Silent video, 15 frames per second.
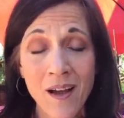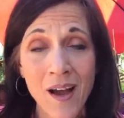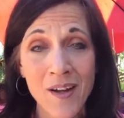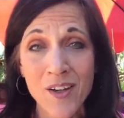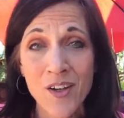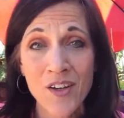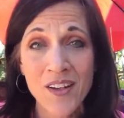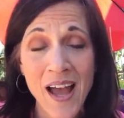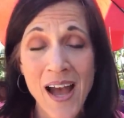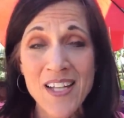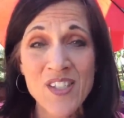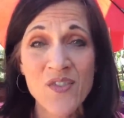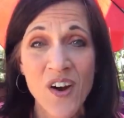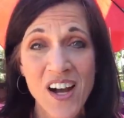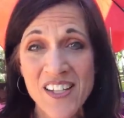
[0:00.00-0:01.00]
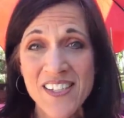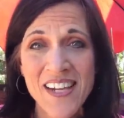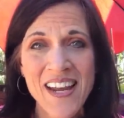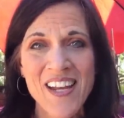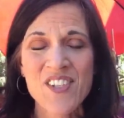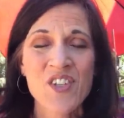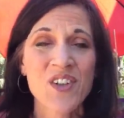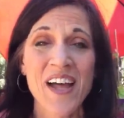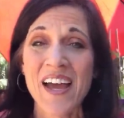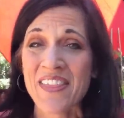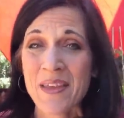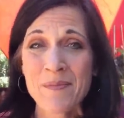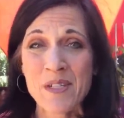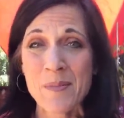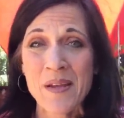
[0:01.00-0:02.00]
on your last frost day as you'd like
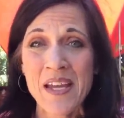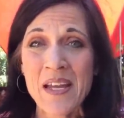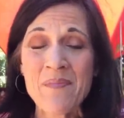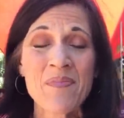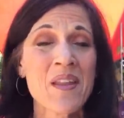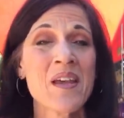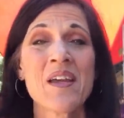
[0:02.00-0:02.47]
them to be,